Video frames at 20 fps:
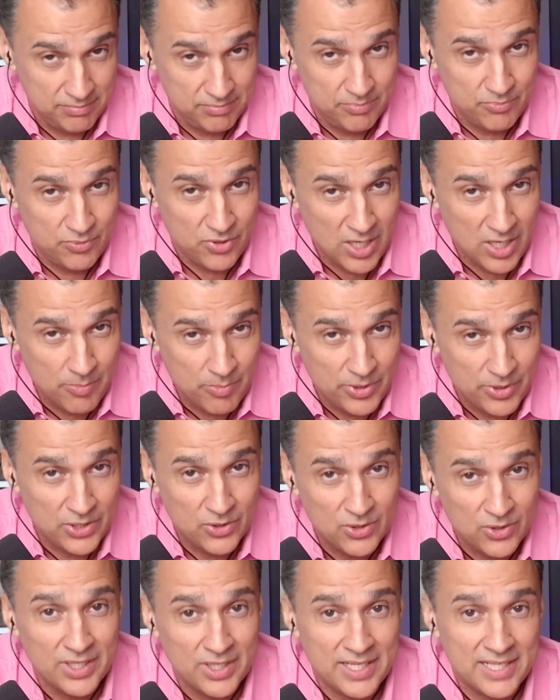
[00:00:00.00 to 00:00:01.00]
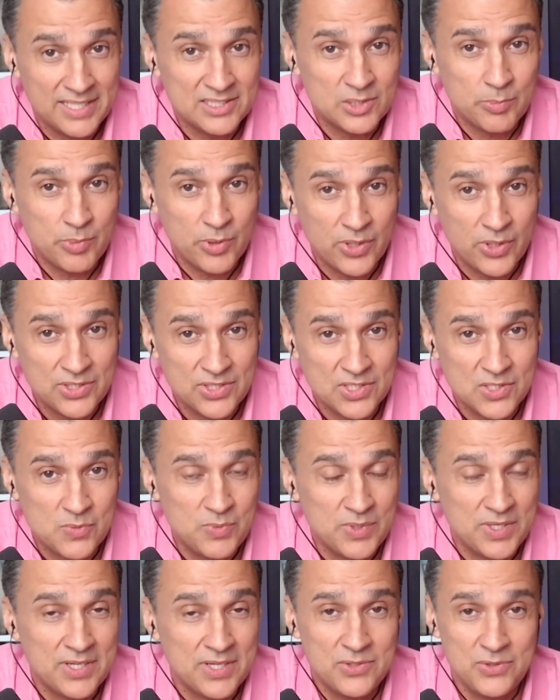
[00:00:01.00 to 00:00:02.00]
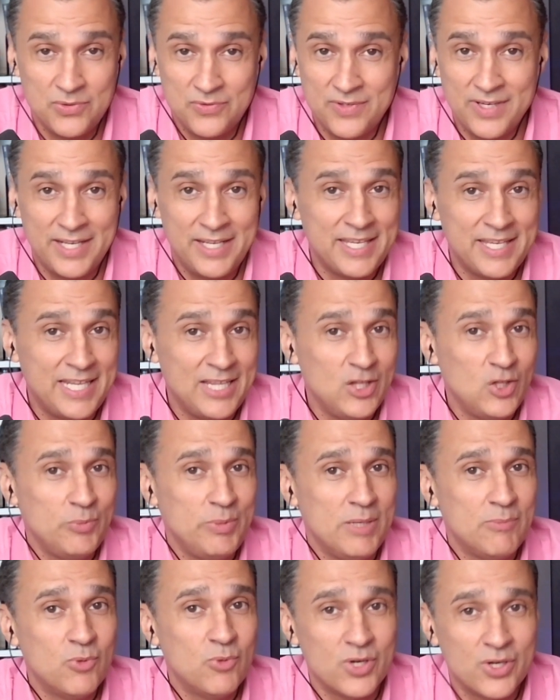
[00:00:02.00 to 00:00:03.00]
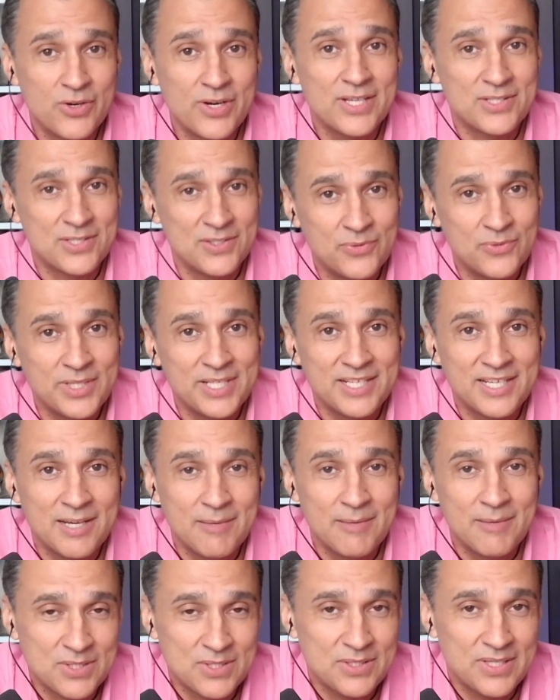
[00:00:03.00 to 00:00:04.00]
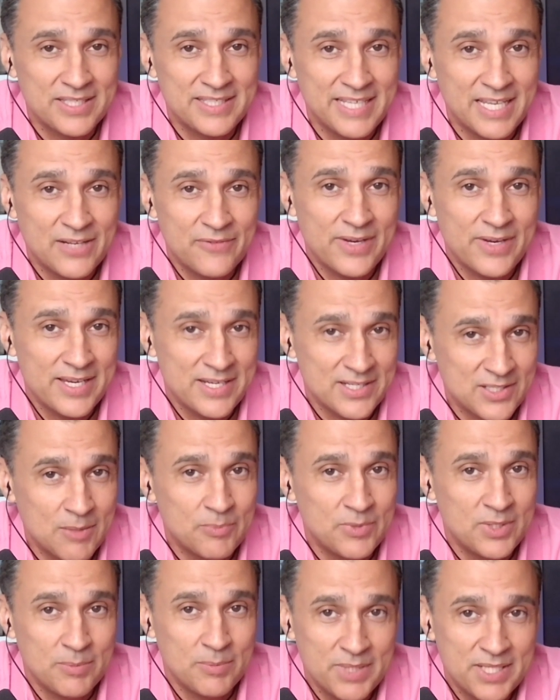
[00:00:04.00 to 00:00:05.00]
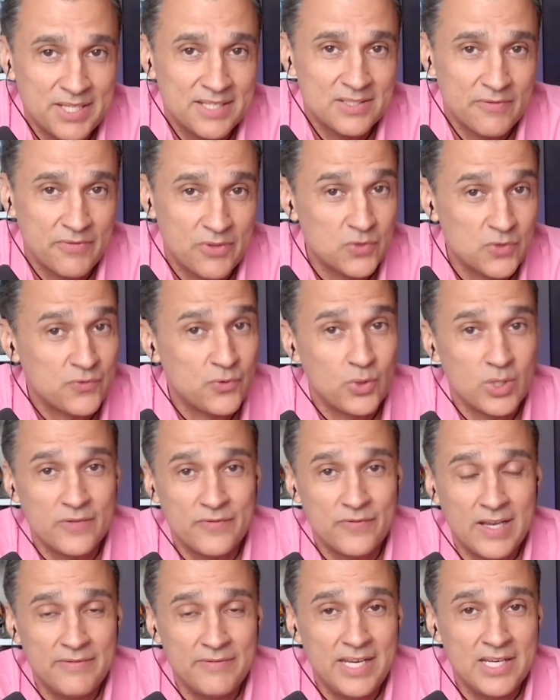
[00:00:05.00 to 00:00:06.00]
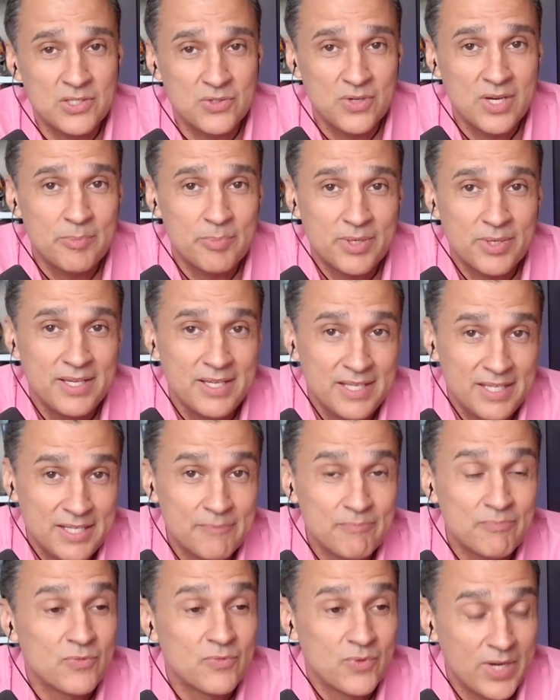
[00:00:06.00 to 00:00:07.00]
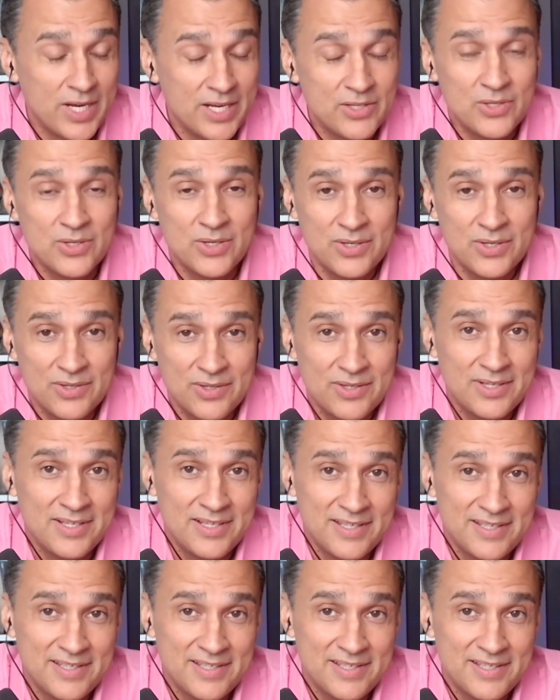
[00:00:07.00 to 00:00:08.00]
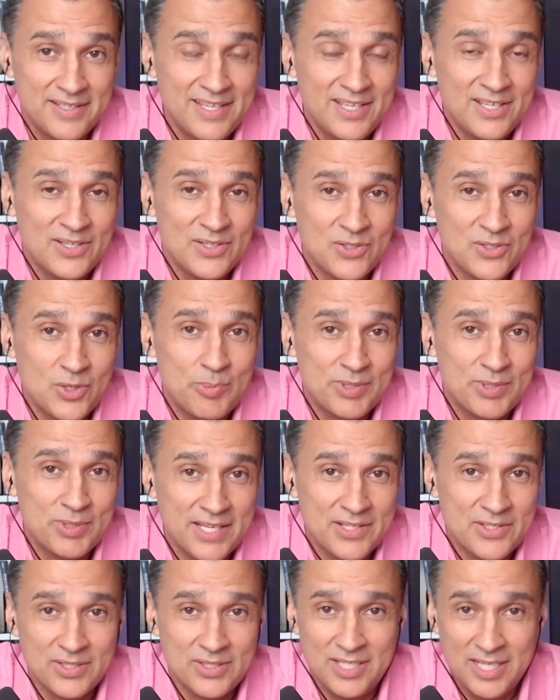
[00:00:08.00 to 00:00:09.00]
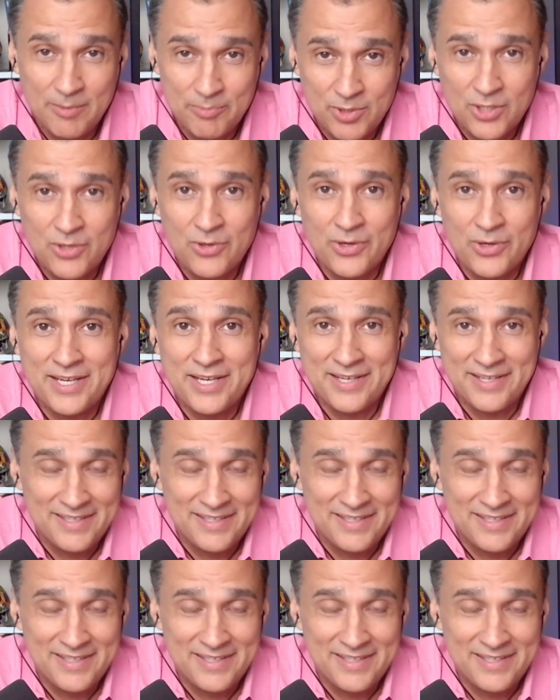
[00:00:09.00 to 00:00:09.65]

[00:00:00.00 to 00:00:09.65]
property you're looking to purchase, because you've got to get a little bit more aggressive when it comes to identifying something, because if those 45 days are up, right, you're potentially up the creek.